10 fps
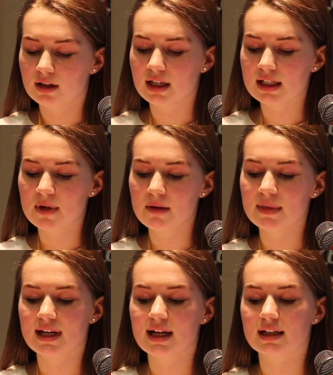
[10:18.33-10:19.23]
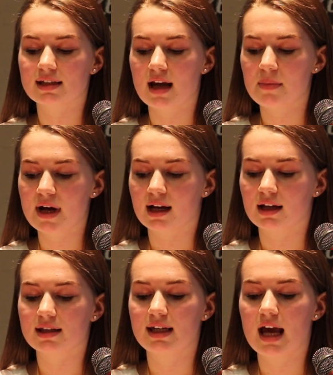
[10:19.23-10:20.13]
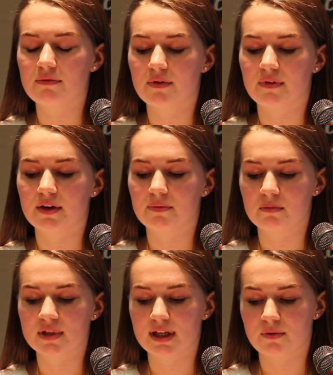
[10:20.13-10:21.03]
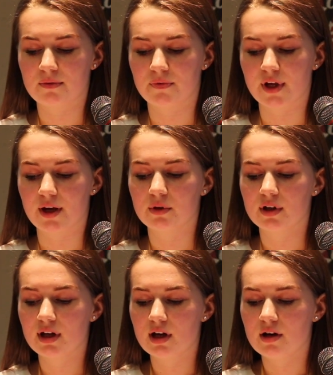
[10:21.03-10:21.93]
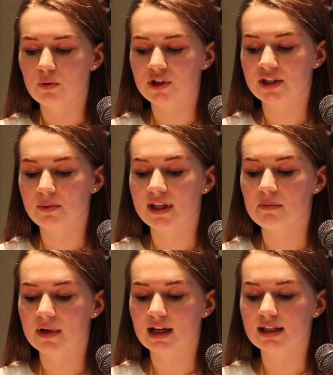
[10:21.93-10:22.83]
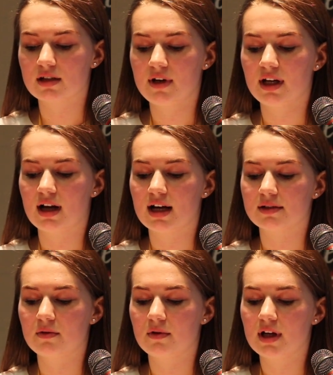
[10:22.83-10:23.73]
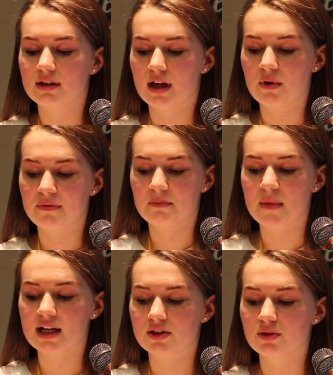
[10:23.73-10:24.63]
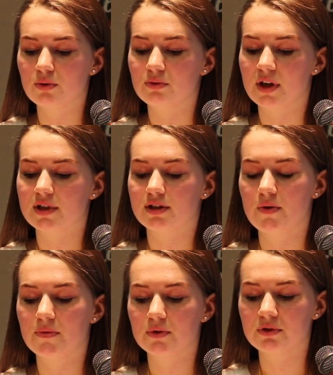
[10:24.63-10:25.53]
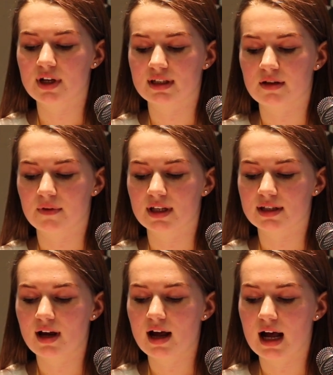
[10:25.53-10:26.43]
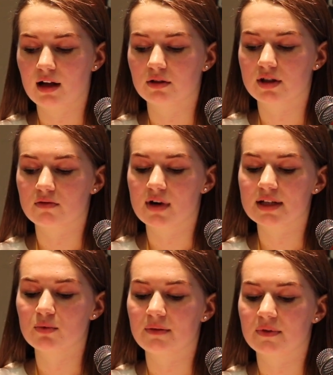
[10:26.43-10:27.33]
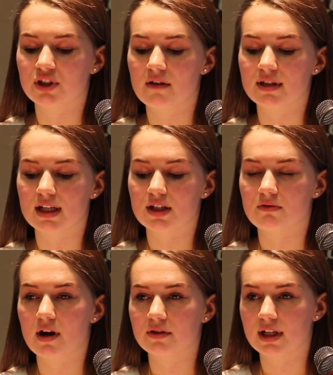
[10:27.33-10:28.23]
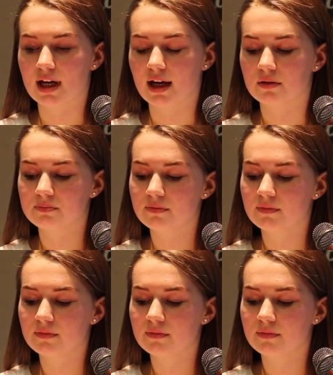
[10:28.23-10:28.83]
This made me take a step back and see everything from a different view, which is when I began to realise that within my school there was no fundraising events held to raise money for charities throughout the year.